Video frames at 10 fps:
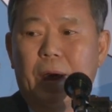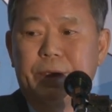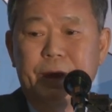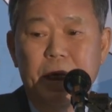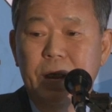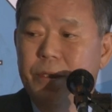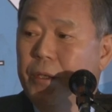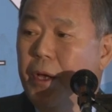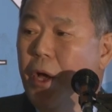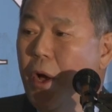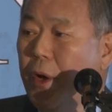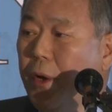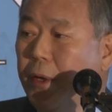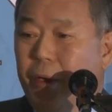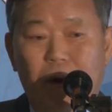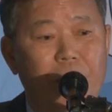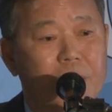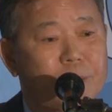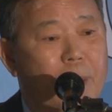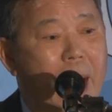Since
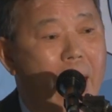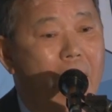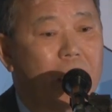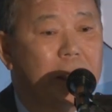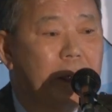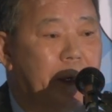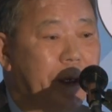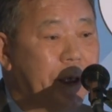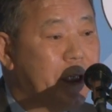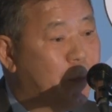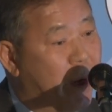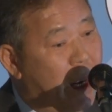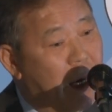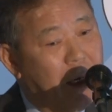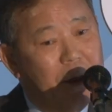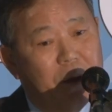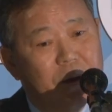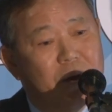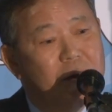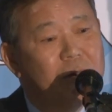Lourdes Park explained
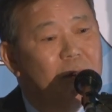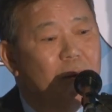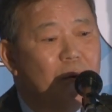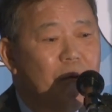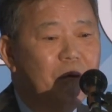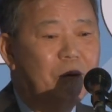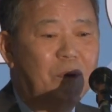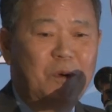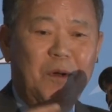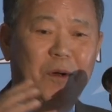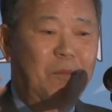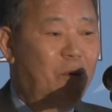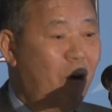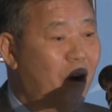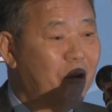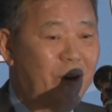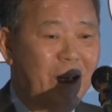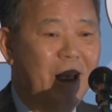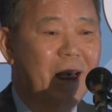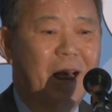so
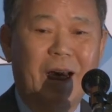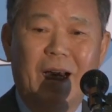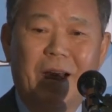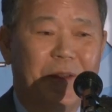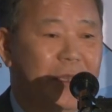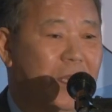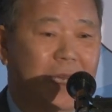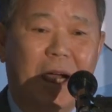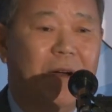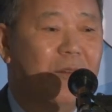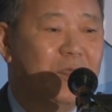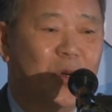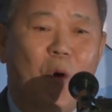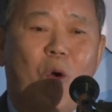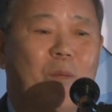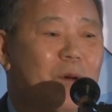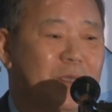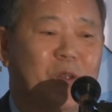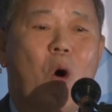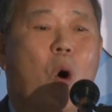broadly, and he covered
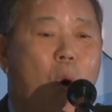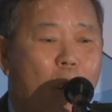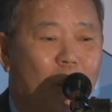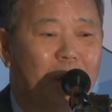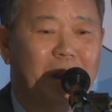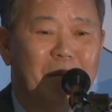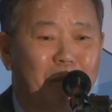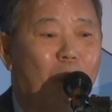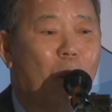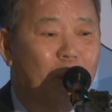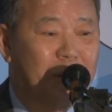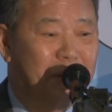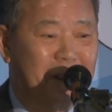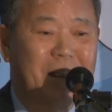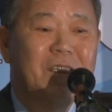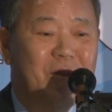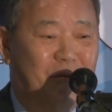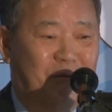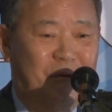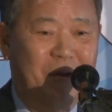almost all important
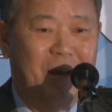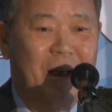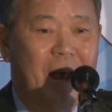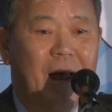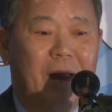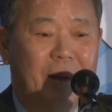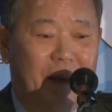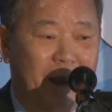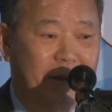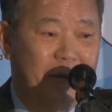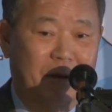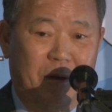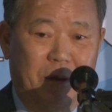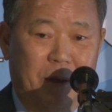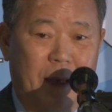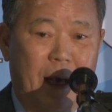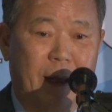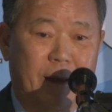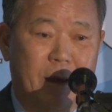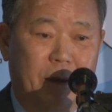issues, I
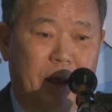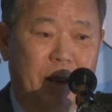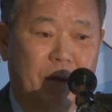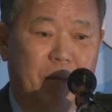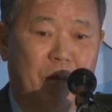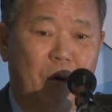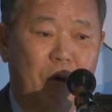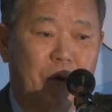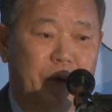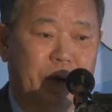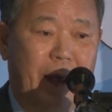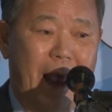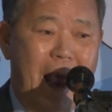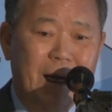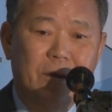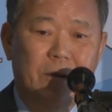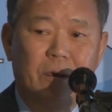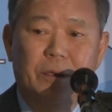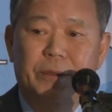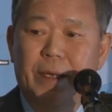think that's the most
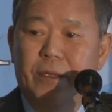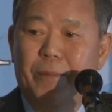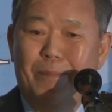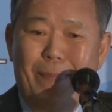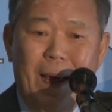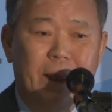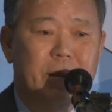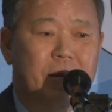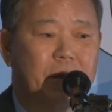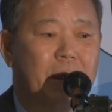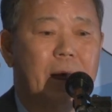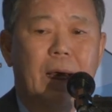excellent and the best